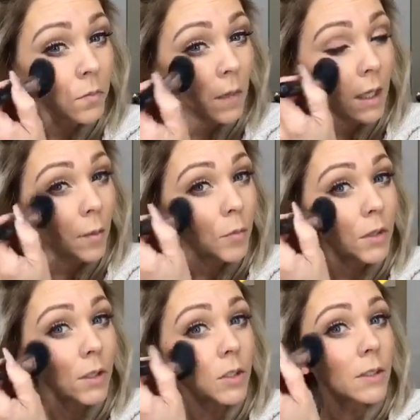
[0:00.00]
And I'm
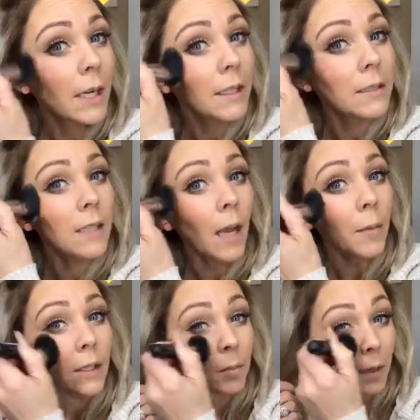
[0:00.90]
really just kind of dabbing
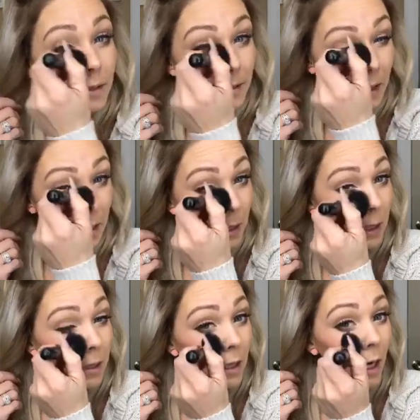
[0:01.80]
it in my skin
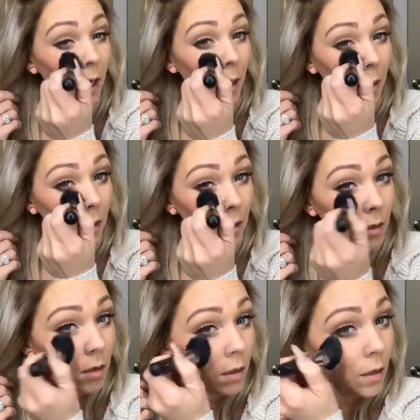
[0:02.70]
and not
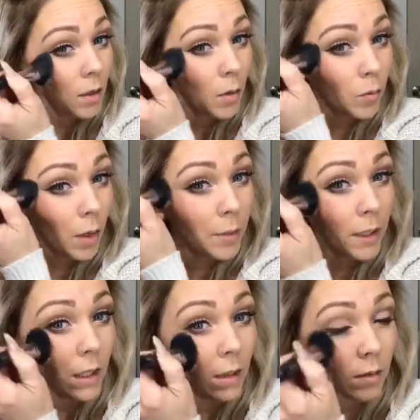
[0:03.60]
rubbing it.